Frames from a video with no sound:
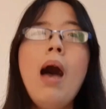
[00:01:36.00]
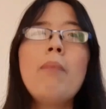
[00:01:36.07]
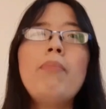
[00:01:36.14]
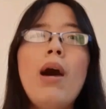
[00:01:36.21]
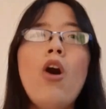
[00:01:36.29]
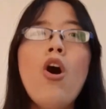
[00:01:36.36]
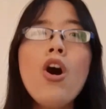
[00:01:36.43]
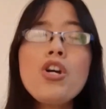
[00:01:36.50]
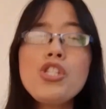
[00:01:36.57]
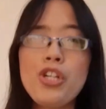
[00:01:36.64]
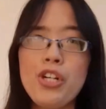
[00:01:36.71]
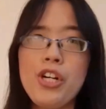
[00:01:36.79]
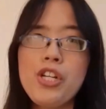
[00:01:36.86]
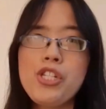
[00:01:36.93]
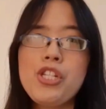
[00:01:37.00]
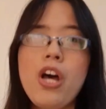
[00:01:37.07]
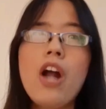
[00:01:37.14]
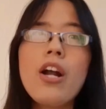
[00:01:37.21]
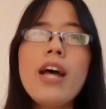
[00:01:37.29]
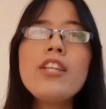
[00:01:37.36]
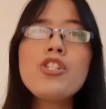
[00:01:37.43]
Maong skirts
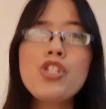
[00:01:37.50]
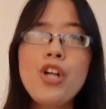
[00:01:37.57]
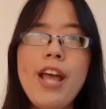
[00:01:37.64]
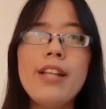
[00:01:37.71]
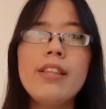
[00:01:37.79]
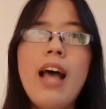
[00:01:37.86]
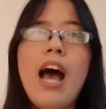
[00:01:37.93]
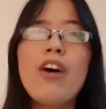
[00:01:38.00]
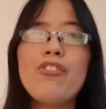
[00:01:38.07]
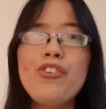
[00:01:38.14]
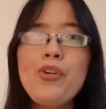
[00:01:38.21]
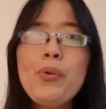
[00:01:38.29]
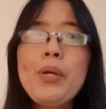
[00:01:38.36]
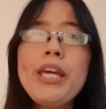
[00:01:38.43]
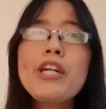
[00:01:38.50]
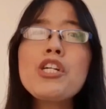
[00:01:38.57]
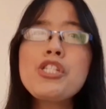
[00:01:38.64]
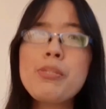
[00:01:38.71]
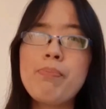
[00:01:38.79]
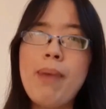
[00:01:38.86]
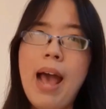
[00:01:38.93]
are a trend a few
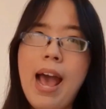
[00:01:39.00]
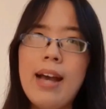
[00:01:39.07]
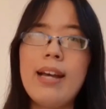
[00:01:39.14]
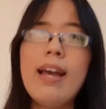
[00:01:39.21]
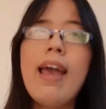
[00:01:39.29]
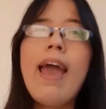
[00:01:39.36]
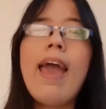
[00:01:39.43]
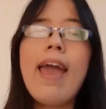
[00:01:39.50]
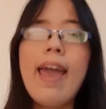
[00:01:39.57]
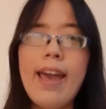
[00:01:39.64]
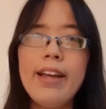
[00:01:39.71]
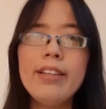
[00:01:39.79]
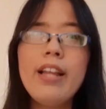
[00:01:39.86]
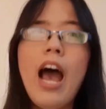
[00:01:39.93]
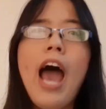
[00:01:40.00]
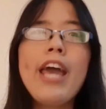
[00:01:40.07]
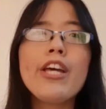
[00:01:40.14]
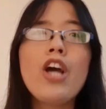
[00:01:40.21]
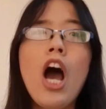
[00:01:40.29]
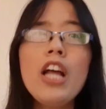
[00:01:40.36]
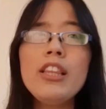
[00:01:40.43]
years back and
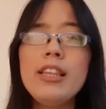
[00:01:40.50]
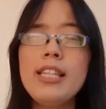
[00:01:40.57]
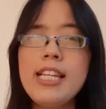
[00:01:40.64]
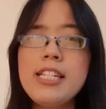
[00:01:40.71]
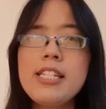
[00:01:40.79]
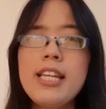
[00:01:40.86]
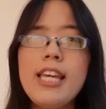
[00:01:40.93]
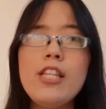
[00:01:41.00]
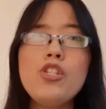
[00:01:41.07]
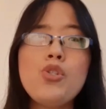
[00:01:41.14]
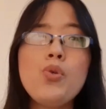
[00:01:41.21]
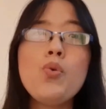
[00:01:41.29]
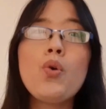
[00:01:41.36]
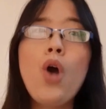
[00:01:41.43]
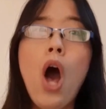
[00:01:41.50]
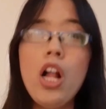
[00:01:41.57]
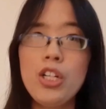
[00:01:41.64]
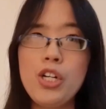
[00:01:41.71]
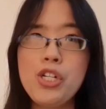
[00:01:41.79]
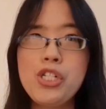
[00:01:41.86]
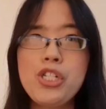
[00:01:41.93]
I got these in two
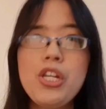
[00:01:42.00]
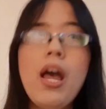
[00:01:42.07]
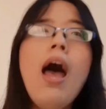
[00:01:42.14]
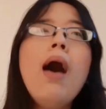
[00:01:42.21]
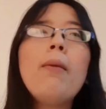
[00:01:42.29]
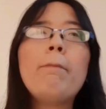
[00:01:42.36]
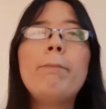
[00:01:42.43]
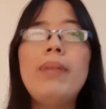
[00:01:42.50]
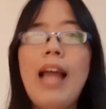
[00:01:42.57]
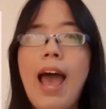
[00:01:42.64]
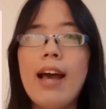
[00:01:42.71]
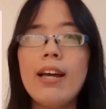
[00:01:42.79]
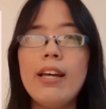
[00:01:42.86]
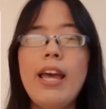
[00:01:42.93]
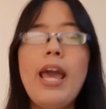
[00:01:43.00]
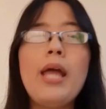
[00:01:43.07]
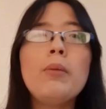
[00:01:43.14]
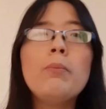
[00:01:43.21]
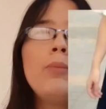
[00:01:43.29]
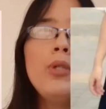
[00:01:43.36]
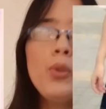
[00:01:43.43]
colors, black
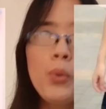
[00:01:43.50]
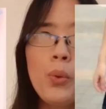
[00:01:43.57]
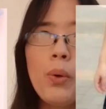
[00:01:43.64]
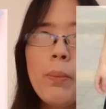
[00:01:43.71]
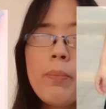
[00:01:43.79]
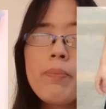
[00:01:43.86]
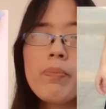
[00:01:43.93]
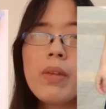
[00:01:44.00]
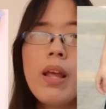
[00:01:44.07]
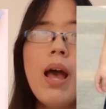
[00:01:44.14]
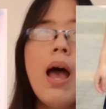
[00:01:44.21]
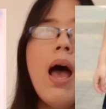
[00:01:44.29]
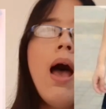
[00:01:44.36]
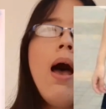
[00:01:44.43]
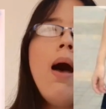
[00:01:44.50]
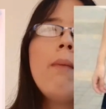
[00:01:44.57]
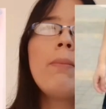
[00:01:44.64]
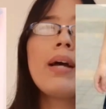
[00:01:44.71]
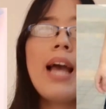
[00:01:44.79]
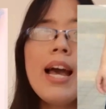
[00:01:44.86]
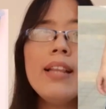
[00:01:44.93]
and blue.
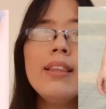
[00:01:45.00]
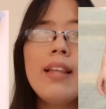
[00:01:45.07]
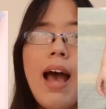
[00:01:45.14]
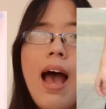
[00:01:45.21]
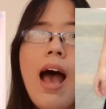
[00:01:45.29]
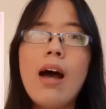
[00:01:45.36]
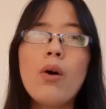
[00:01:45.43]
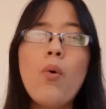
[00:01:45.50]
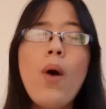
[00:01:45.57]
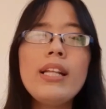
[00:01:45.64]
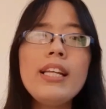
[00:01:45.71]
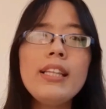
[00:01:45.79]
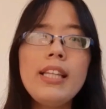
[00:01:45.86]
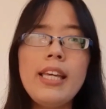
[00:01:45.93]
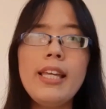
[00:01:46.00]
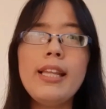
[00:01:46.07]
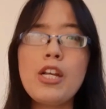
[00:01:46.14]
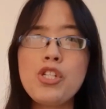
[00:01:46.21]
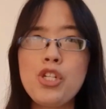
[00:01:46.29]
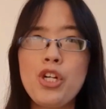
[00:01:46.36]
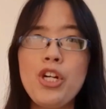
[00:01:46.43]
Maganda ang quality
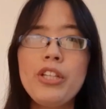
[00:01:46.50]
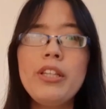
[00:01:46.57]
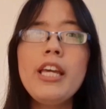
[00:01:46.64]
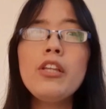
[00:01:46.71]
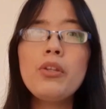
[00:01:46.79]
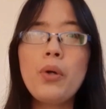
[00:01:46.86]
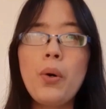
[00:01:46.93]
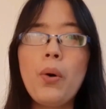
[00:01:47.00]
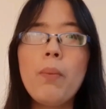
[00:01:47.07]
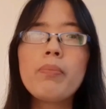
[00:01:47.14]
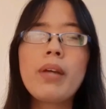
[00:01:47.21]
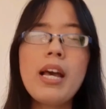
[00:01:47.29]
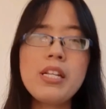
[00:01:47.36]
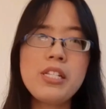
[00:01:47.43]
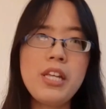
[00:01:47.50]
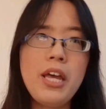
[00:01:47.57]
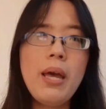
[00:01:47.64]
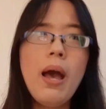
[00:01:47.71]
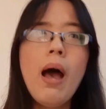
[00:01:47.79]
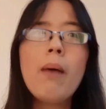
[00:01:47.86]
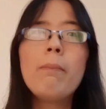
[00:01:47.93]
ng skirt nito
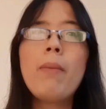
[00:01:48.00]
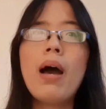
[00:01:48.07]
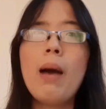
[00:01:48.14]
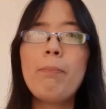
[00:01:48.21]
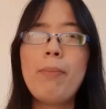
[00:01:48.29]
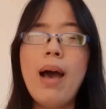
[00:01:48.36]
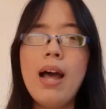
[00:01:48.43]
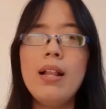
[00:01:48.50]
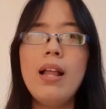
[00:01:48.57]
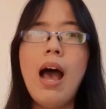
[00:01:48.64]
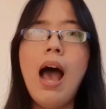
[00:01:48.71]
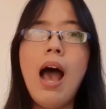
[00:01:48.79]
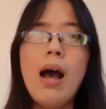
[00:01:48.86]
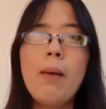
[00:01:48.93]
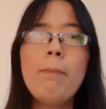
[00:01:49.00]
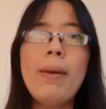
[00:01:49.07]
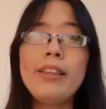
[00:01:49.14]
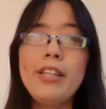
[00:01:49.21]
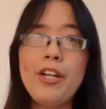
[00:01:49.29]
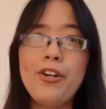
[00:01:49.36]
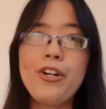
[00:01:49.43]
kasi makapal ang
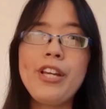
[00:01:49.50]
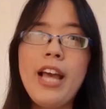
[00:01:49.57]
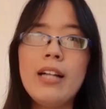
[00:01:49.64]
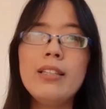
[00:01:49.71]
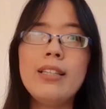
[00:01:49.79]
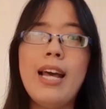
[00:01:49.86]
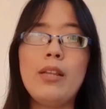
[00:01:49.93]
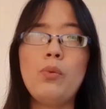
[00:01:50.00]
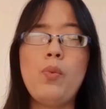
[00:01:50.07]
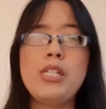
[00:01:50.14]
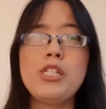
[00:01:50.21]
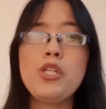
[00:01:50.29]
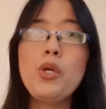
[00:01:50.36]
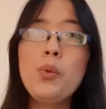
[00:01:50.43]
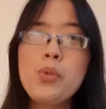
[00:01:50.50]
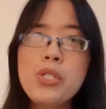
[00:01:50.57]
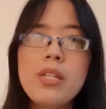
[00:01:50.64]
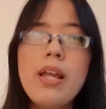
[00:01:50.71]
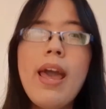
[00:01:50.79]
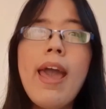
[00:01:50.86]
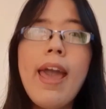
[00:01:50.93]
material that was
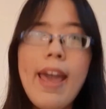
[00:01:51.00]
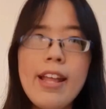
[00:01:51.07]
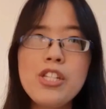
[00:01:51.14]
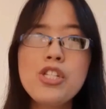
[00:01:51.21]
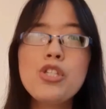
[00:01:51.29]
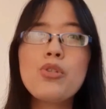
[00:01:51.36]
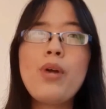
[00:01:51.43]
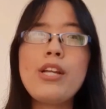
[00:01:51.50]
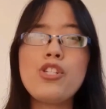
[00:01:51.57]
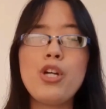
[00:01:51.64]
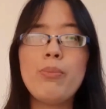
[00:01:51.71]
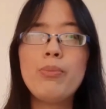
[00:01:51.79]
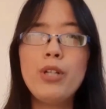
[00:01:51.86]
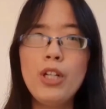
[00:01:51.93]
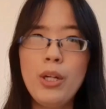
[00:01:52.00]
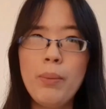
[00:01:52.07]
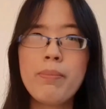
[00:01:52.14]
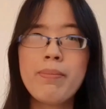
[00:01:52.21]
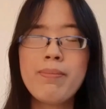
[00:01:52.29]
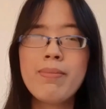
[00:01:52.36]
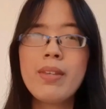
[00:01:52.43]
used and stretchable.
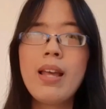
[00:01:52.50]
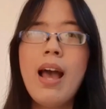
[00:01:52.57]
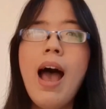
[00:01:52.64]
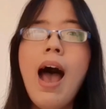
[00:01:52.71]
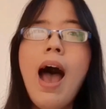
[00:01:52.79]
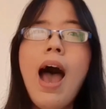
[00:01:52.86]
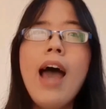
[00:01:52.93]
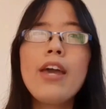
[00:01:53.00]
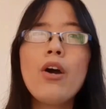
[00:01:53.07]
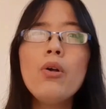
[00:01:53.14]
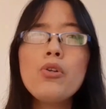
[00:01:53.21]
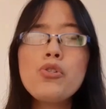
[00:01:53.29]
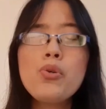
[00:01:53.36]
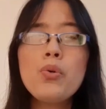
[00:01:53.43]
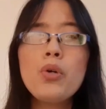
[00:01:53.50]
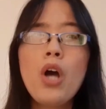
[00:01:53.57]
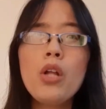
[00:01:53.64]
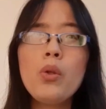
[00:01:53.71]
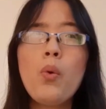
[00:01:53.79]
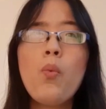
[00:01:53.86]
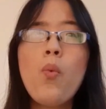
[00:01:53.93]
I also
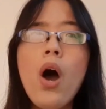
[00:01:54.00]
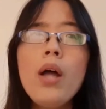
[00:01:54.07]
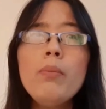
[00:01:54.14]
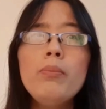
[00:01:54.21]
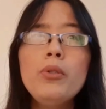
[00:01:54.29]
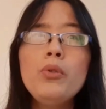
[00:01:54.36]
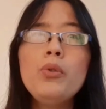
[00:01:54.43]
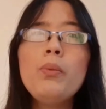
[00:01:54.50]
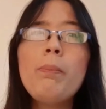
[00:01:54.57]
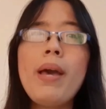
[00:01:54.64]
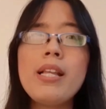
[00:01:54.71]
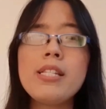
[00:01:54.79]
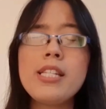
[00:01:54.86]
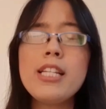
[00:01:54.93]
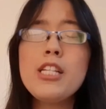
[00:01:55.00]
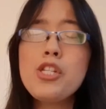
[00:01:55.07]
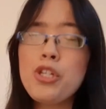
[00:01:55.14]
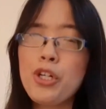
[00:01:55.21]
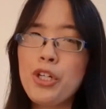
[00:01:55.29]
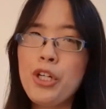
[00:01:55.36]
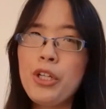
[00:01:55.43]
got one blue pencil
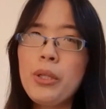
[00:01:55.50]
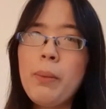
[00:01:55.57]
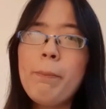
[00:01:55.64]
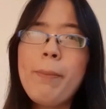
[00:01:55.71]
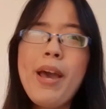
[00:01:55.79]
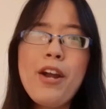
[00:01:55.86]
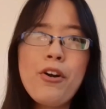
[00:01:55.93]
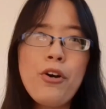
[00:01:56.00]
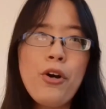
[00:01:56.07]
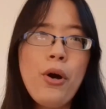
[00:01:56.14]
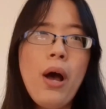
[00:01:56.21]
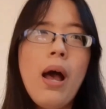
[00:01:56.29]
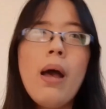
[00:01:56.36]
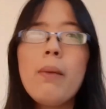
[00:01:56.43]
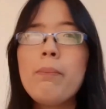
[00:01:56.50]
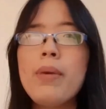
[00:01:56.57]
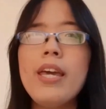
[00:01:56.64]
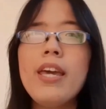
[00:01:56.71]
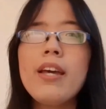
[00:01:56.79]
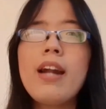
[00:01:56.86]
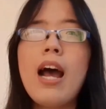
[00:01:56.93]
skirt pero
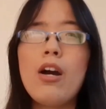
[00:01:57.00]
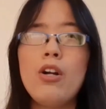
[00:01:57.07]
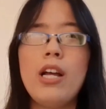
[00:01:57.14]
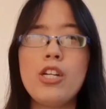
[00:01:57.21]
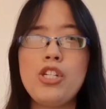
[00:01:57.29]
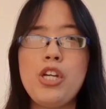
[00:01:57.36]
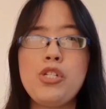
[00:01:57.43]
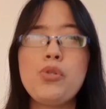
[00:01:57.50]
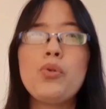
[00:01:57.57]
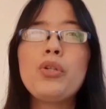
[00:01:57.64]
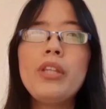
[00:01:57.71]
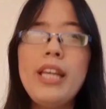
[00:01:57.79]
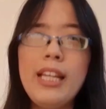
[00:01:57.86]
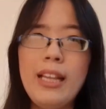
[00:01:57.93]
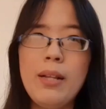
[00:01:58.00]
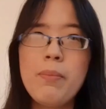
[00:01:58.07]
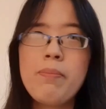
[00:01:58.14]
bihira ko lang siya suotin.